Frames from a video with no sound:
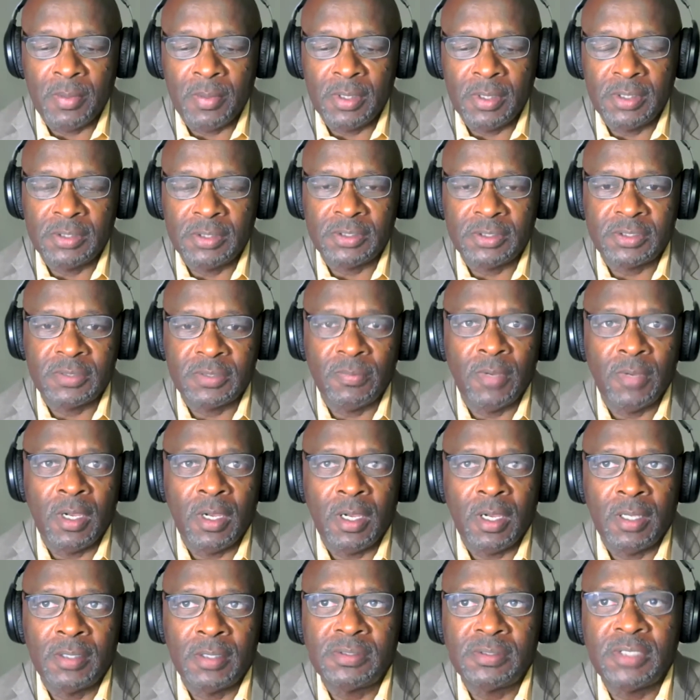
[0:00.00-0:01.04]
want to just
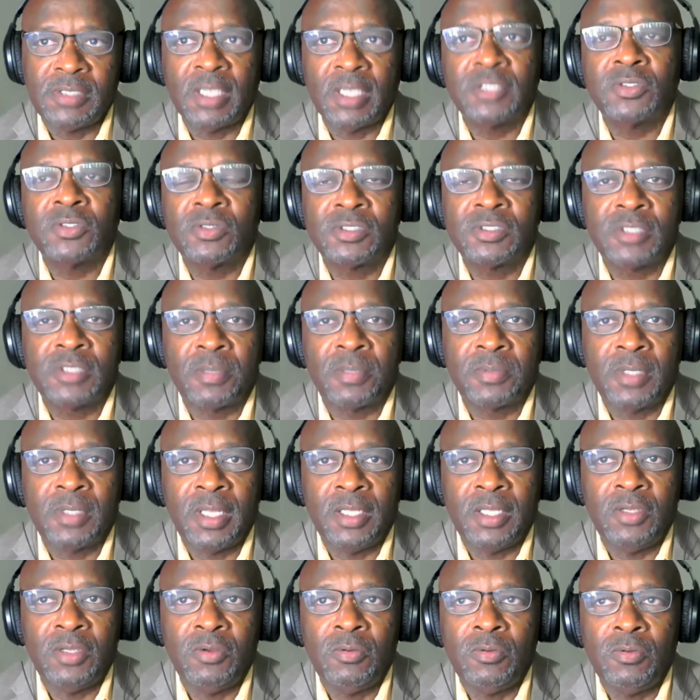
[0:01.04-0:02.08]
touch on something
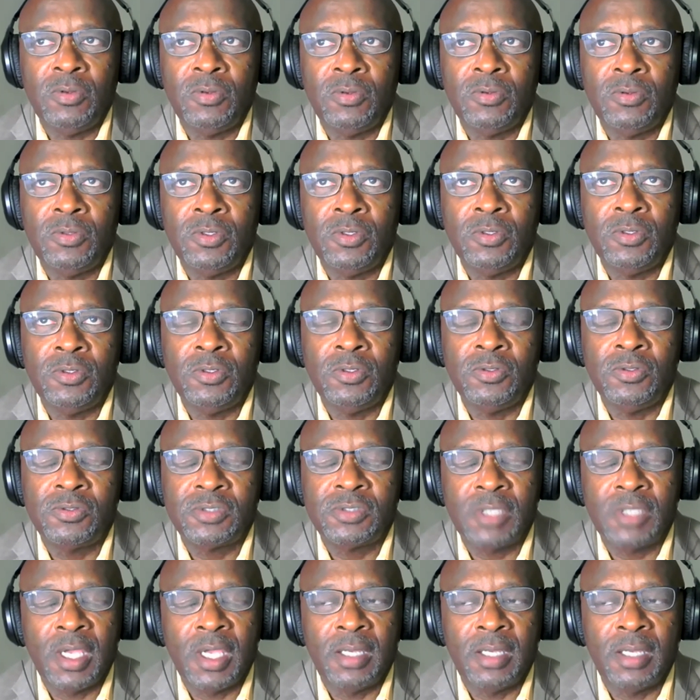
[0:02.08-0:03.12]
that you
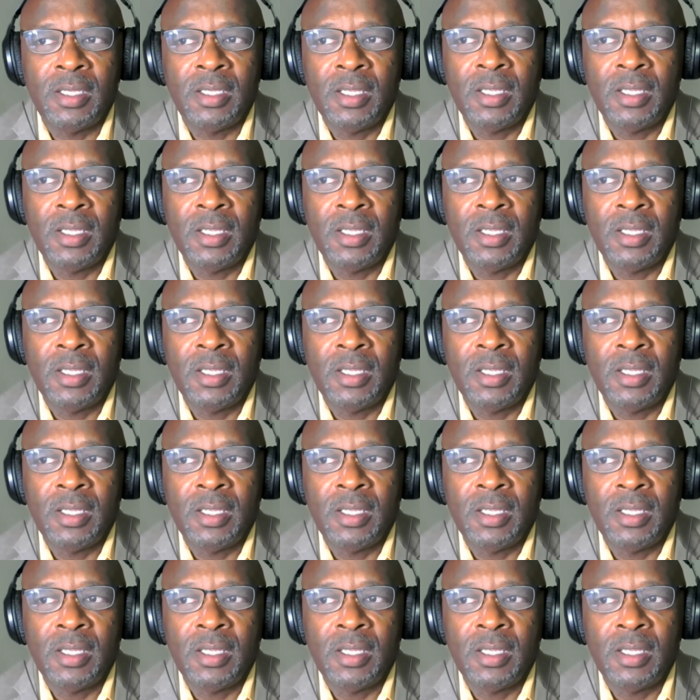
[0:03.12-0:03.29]
said